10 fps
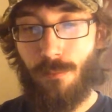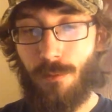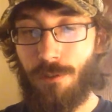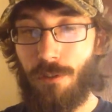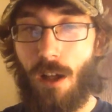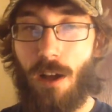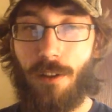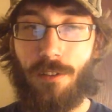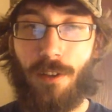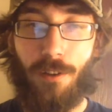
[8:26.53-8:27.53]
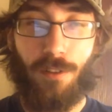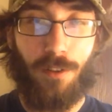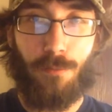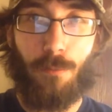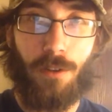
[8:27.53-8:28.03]
There's a lot in there
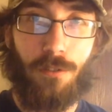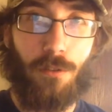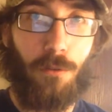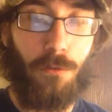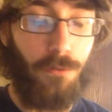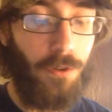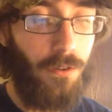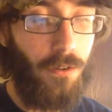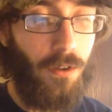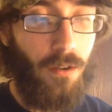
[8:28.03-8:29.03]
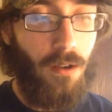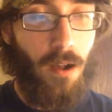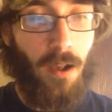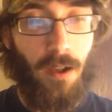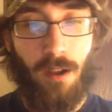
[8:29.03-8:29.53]
that's months old,
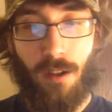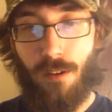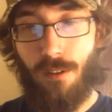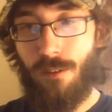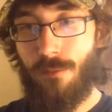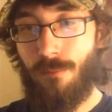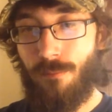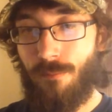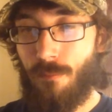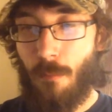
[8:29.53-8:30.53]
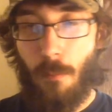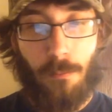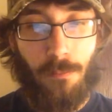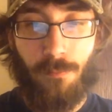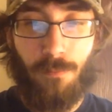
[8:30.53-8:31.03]
and
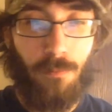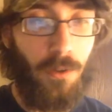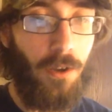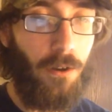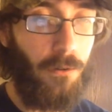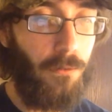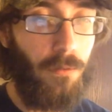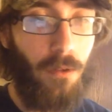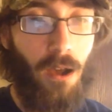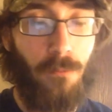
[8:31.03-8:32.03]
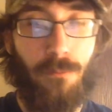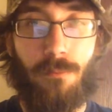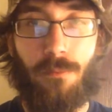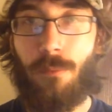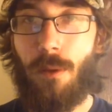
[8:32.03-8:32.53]

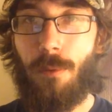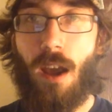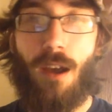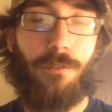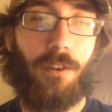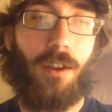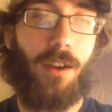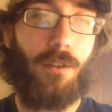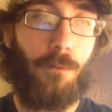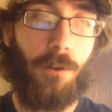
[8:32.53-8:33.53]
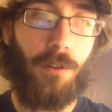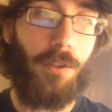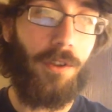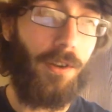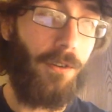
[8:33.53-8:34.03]
maybe half a can of one
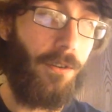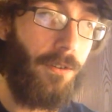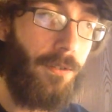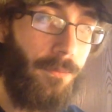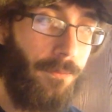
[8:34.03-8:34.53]
thing or